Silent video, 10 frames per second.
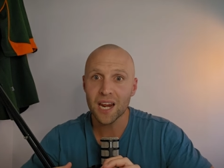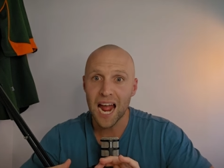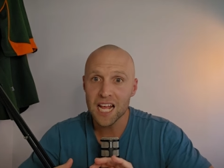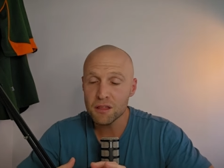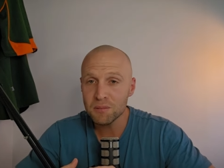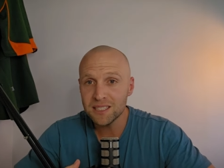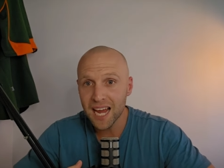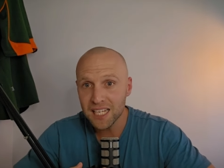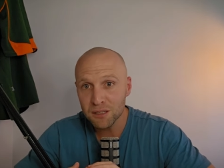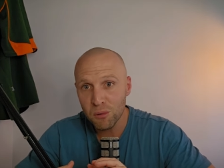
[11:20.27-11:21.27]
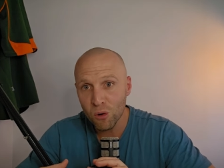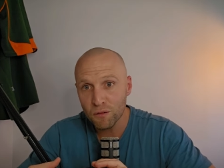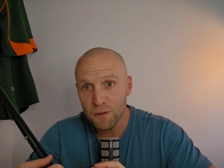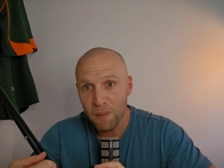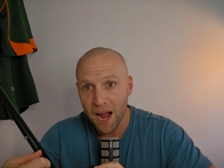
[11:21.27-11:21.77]
Eighthman takes the ball off
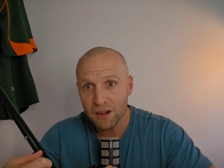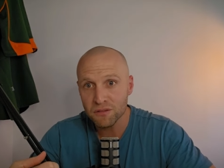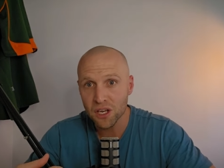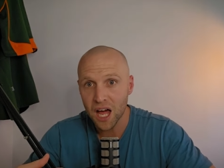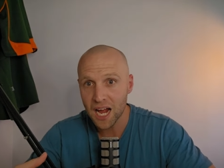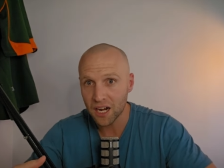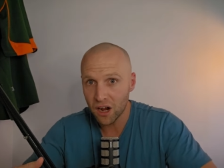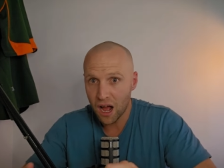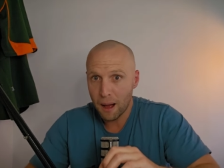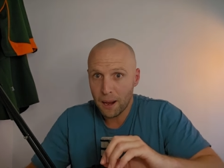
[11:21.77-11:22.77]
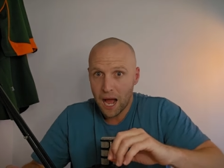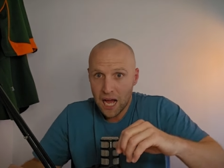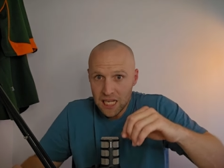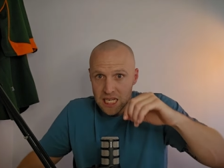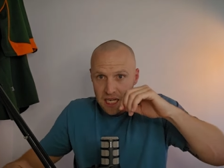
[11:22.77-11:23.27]
the back of the line out,
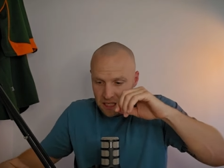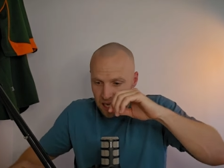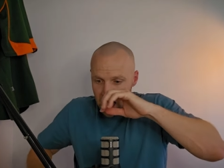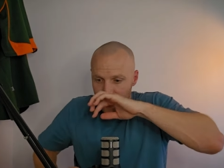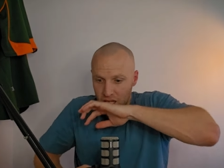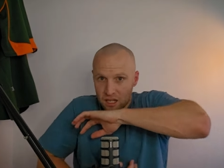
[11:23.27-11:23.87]
hugging it like,